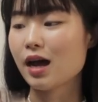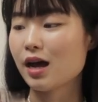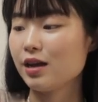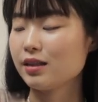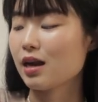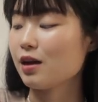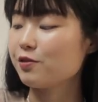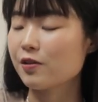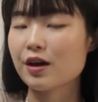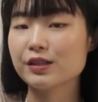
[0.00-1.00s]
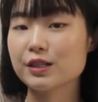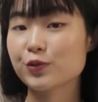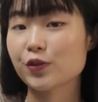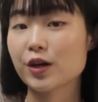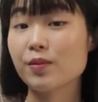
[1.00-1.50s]
that I found it
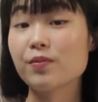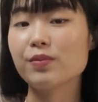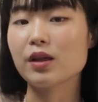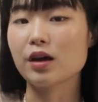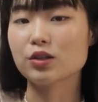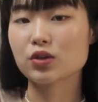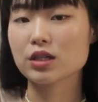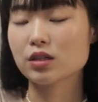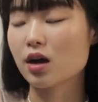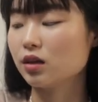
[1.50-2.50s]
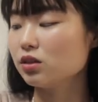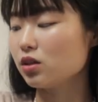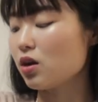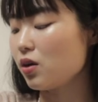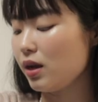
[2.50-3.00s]
from Treasure Hunt
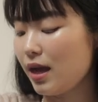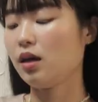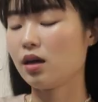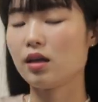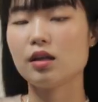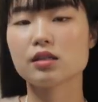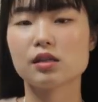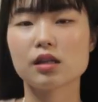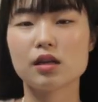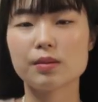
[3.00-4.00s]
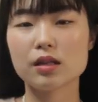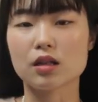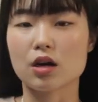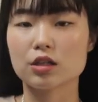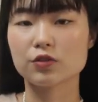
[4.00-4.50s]
Zone, and it's a little bit
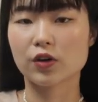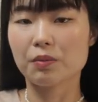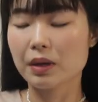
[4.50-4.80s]
large for